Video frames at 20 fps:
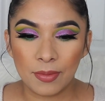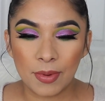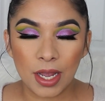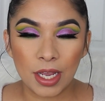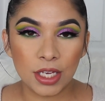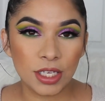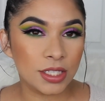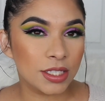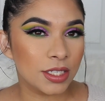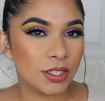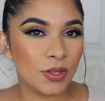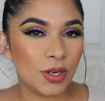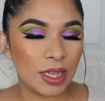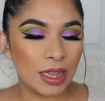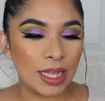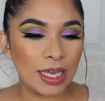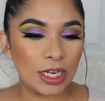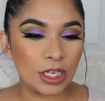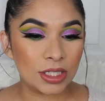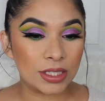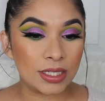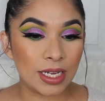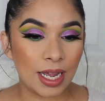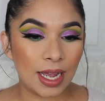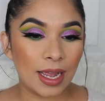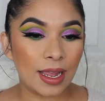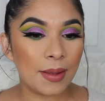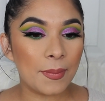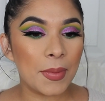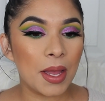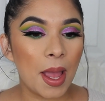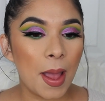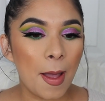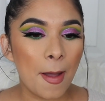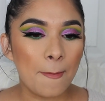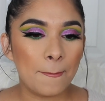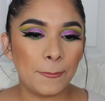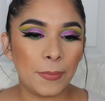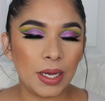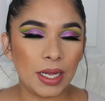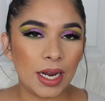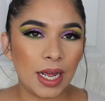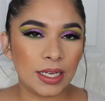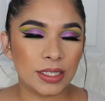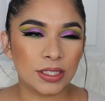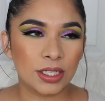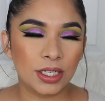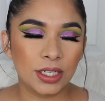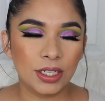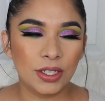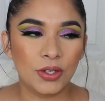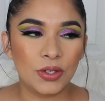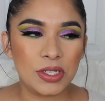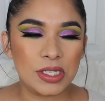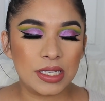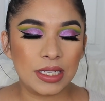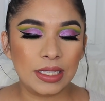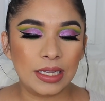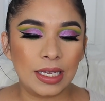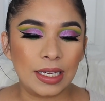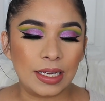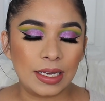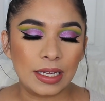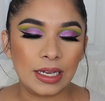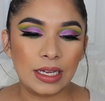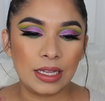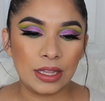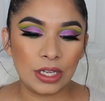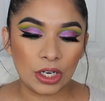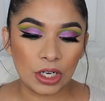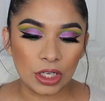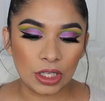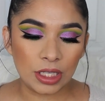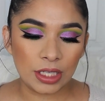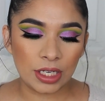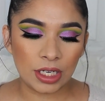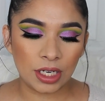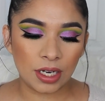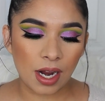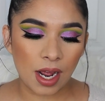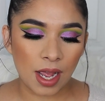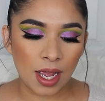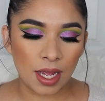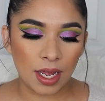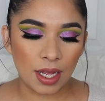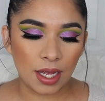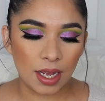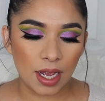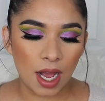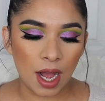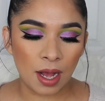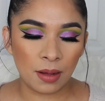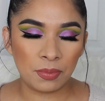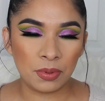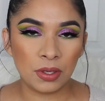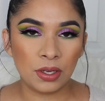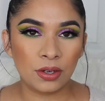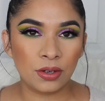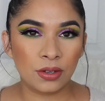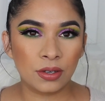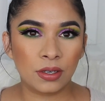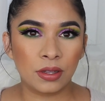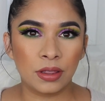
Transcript: I used to do a later time, but I started noticing like the earlier I upload,